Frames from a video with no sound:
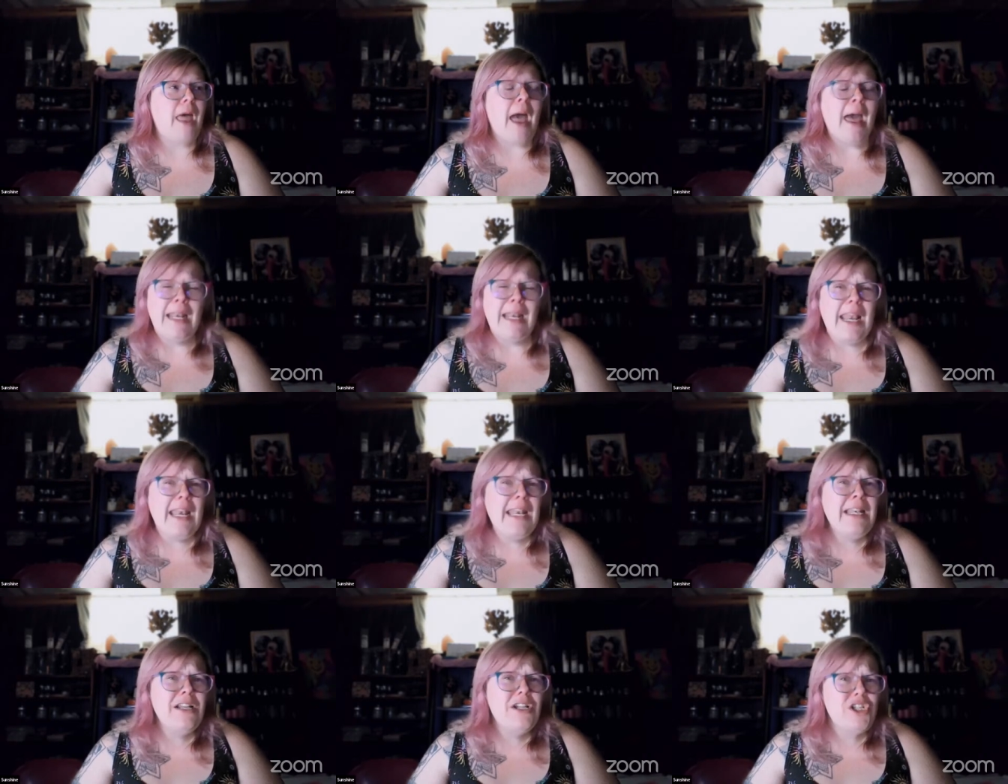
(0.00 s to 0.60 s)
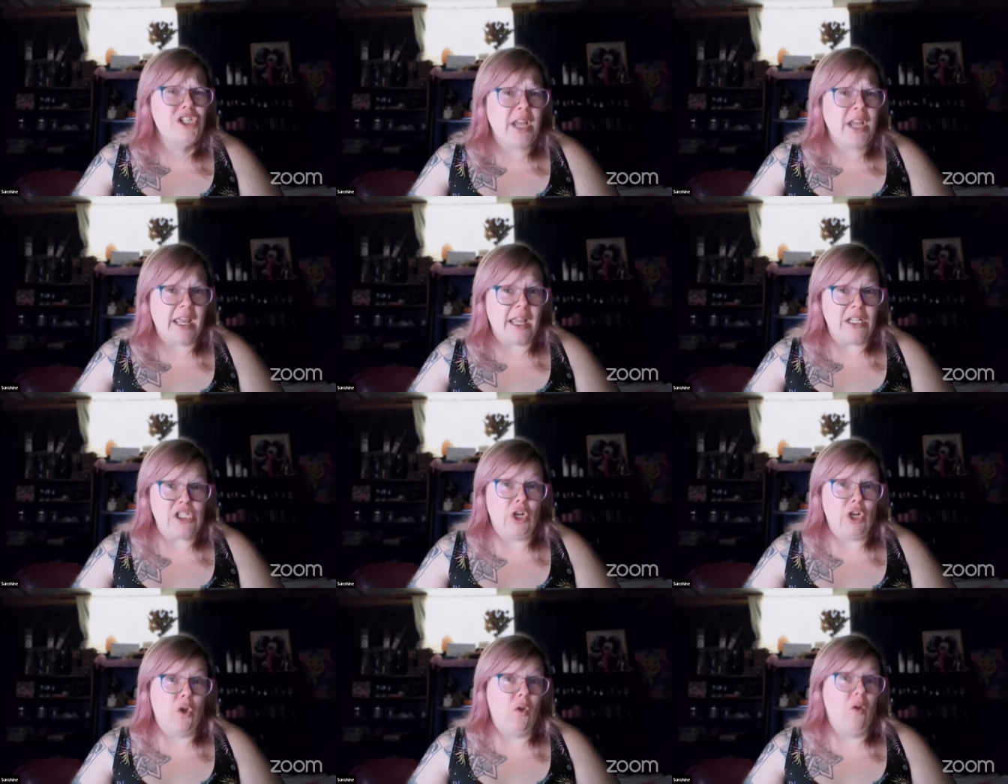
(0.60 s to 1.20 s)
And I didn't
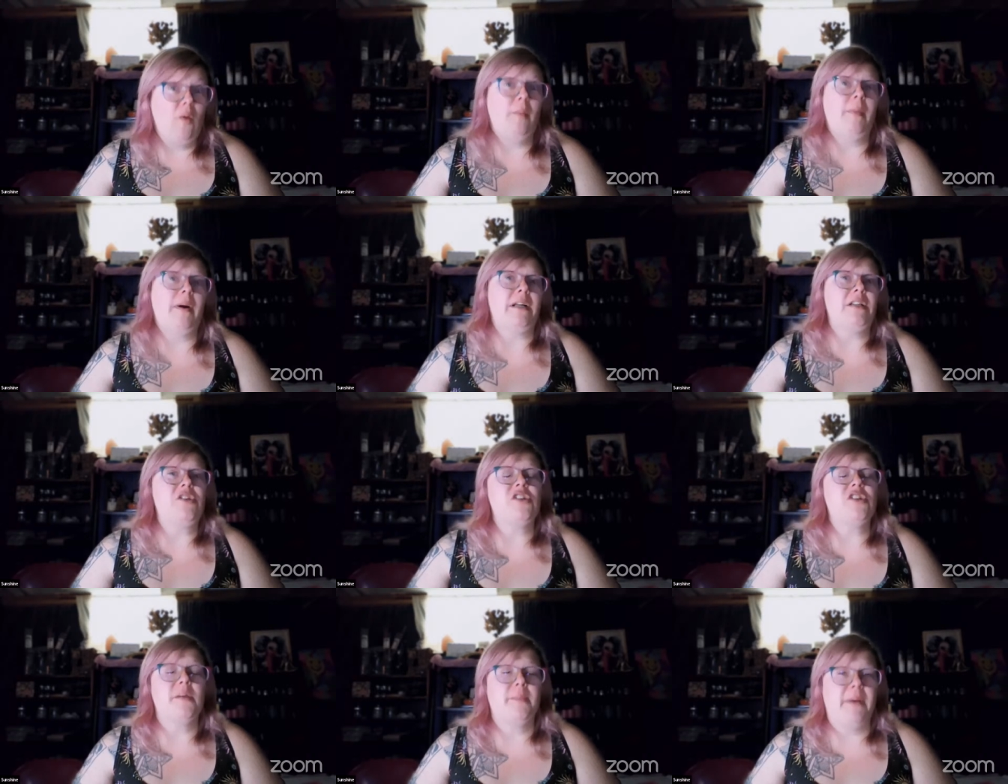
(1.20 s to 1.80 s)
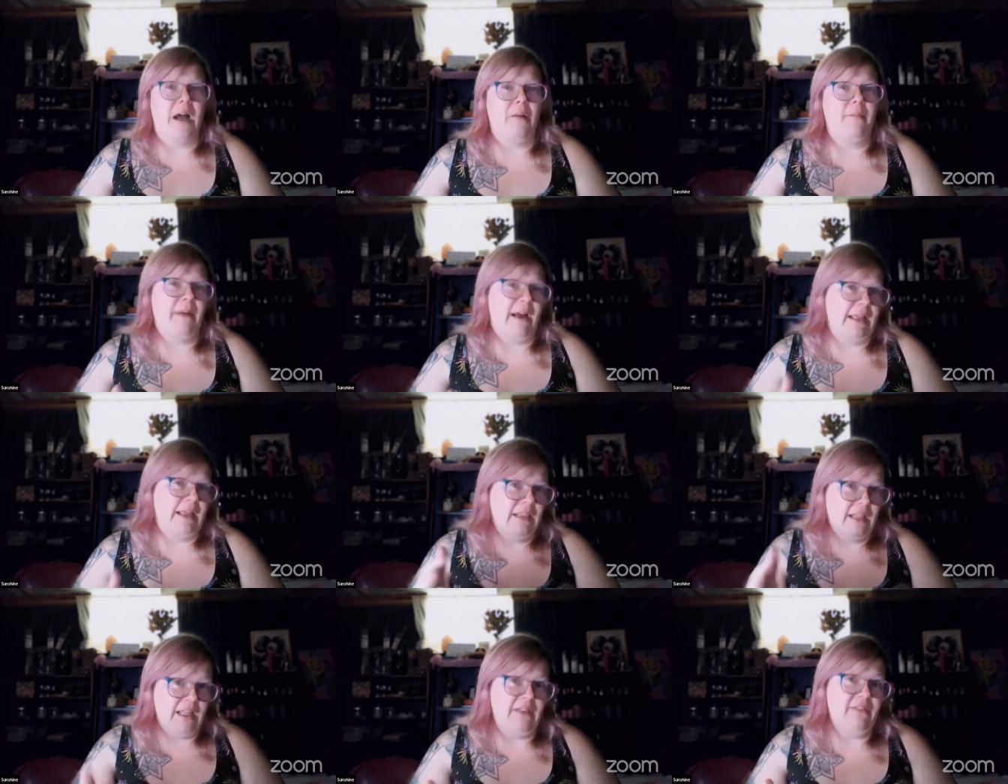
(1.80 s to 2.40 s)
change a whole bunch about
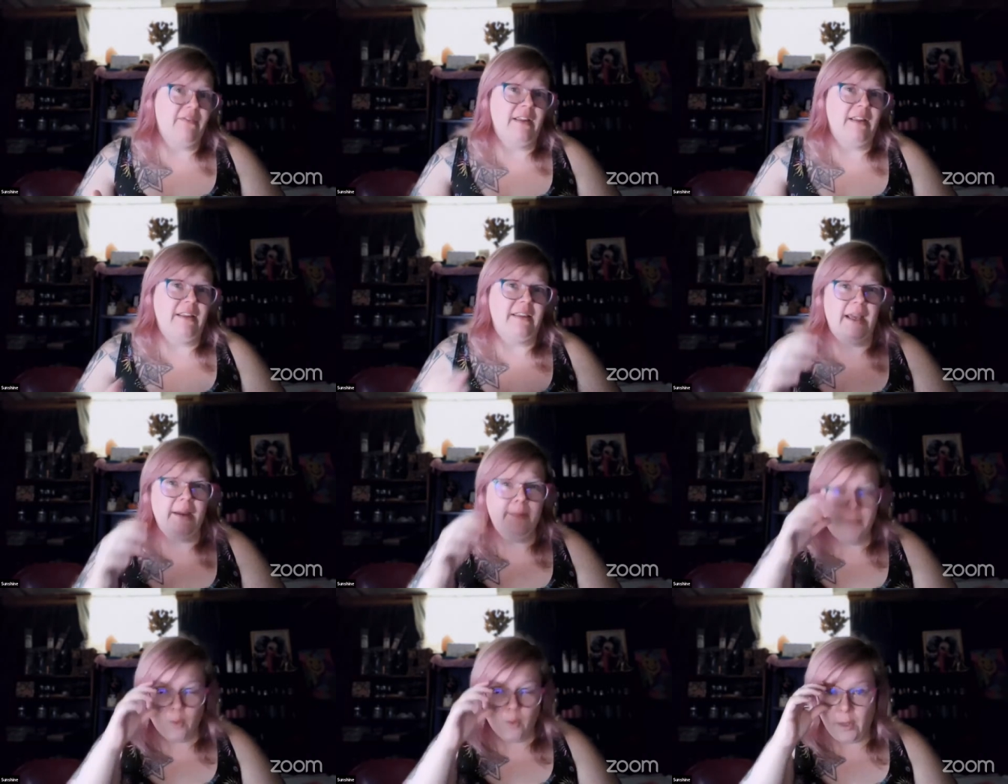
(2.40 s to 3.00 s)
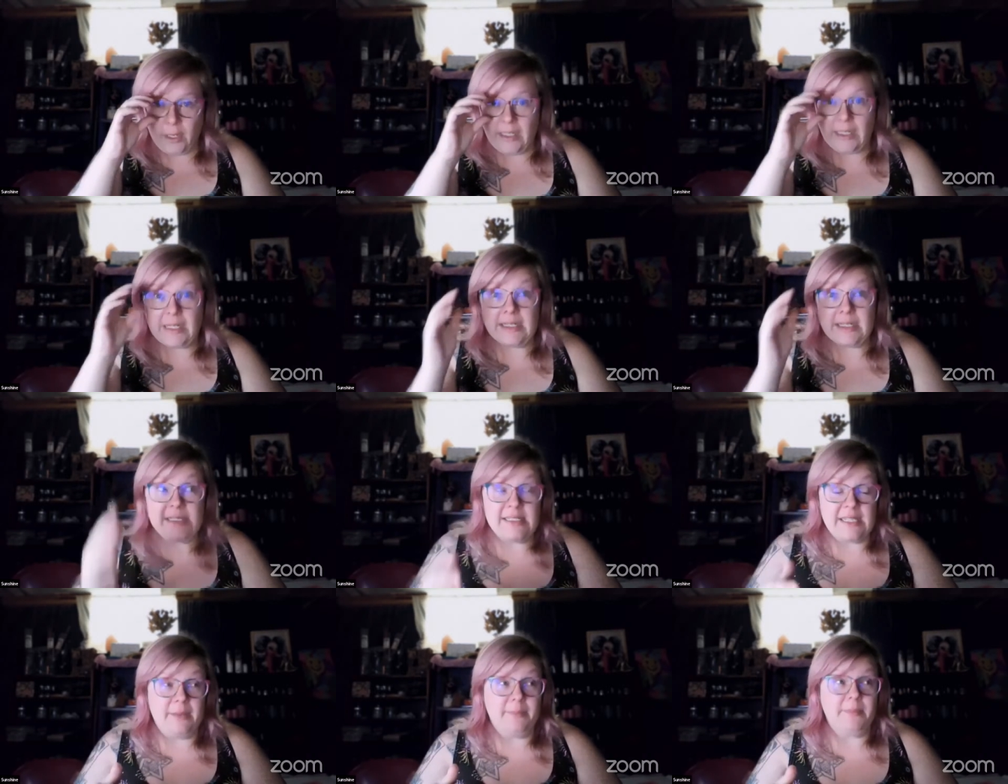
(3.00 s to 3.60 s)
my life at that point,
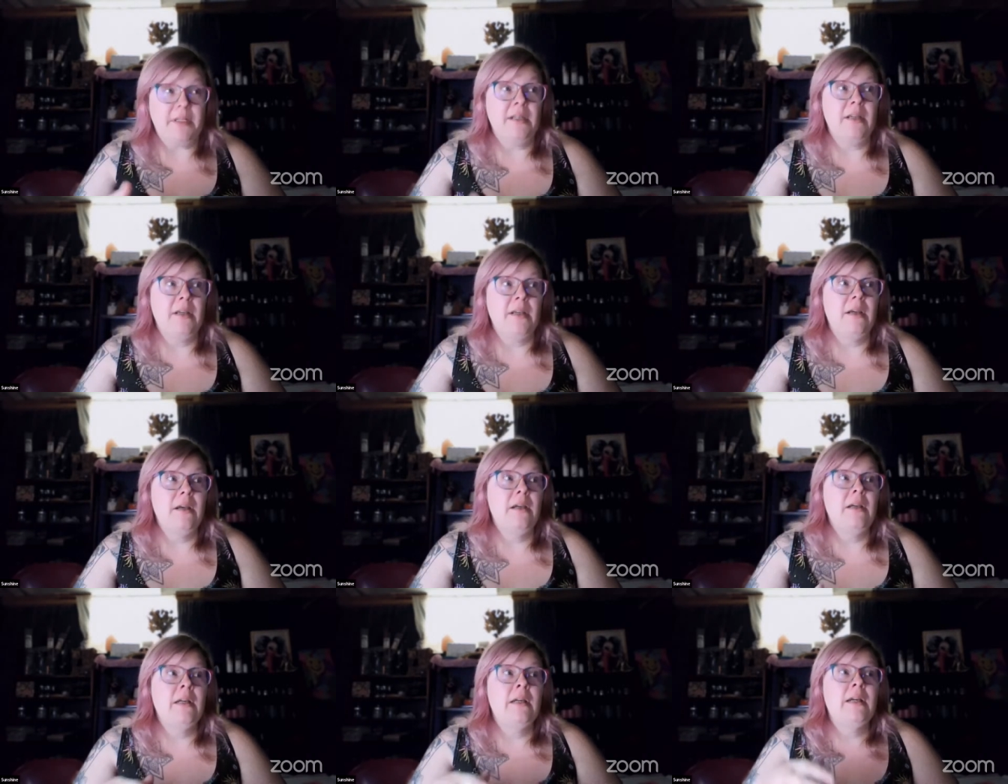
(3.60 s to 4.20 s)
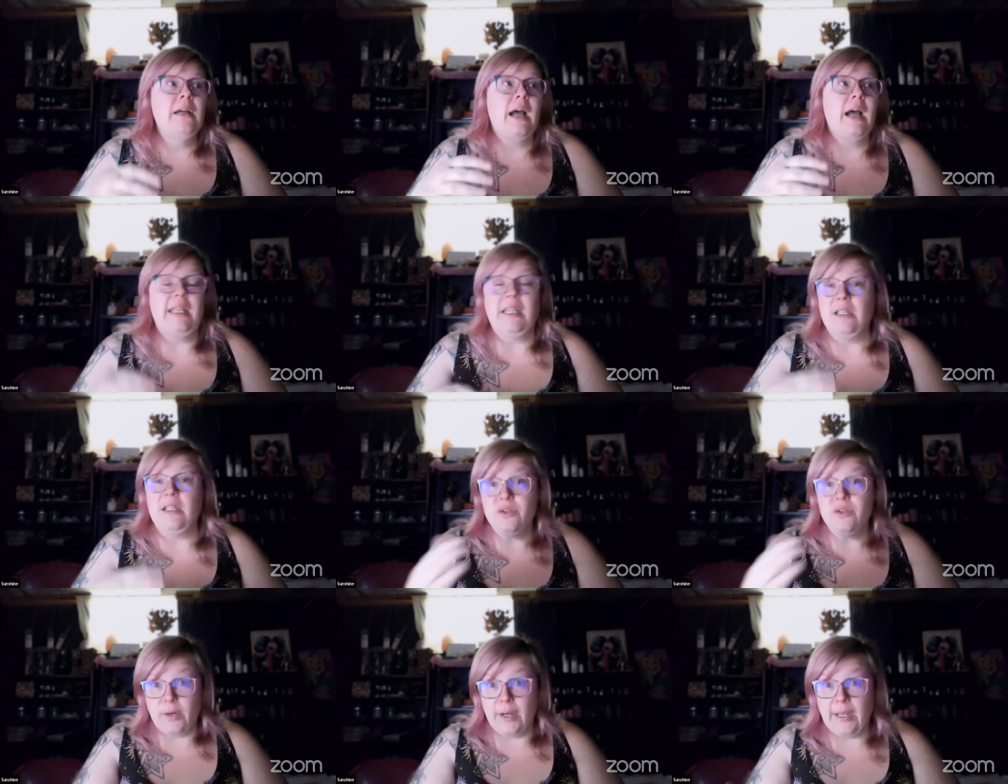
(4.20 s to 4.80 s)
except I
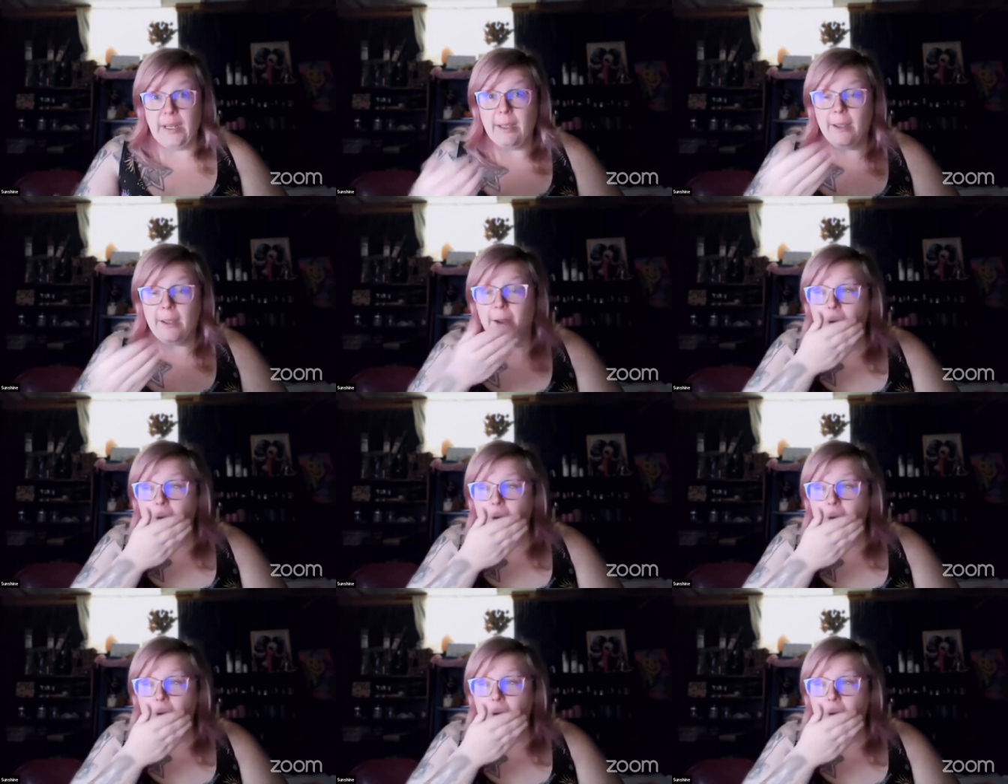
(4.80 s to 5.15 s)
didn't drink.